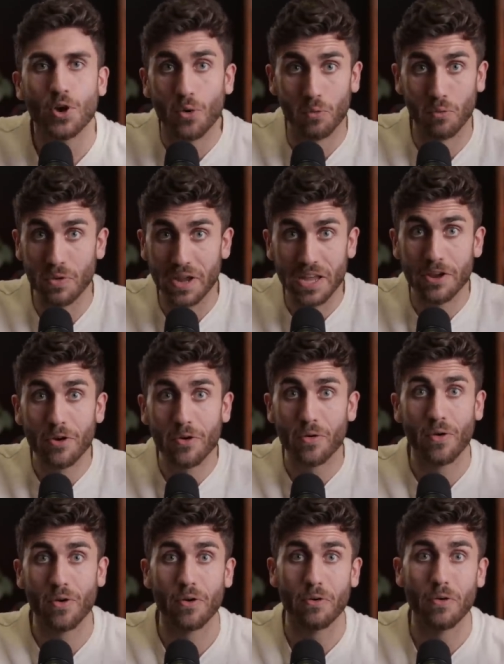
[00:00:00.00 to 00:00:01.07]
career
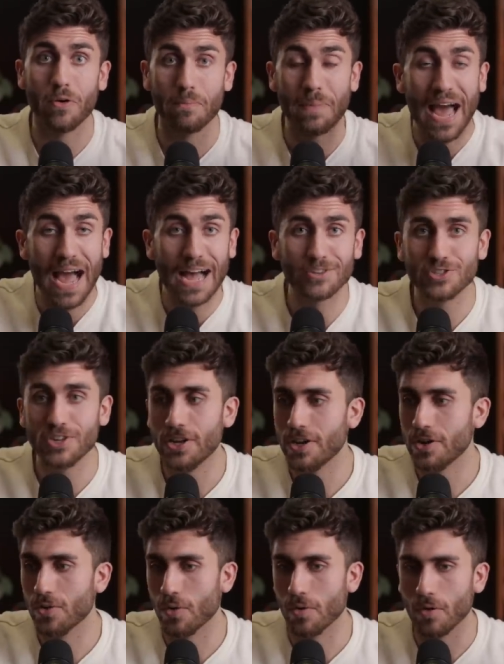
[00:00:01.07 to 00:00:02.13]
or, or
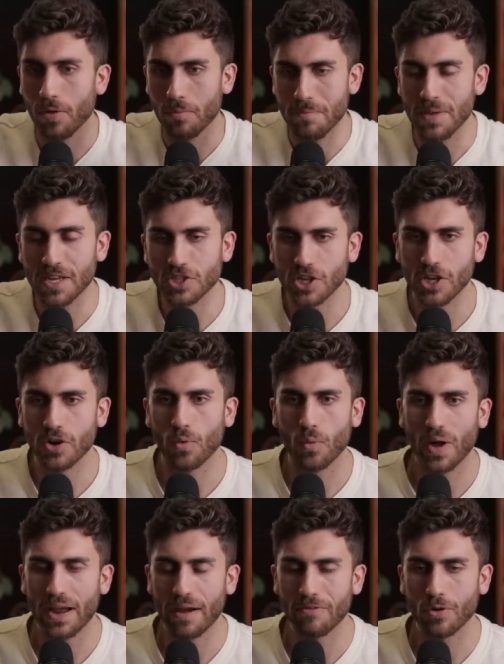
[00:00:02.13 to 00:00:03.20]
passion or, or mission or
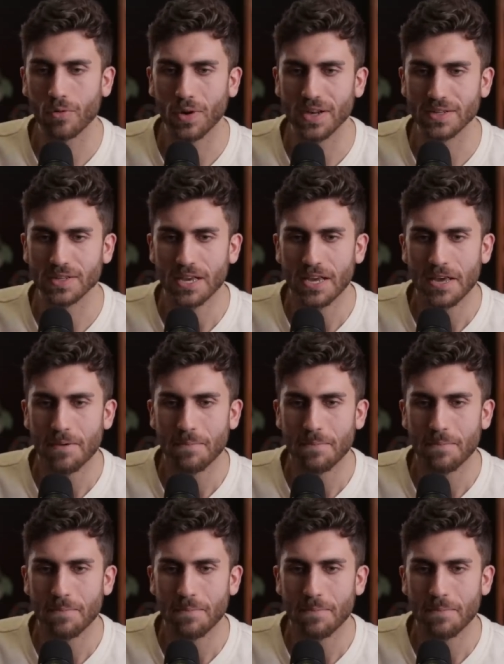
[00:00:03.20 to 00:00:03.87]
whatever was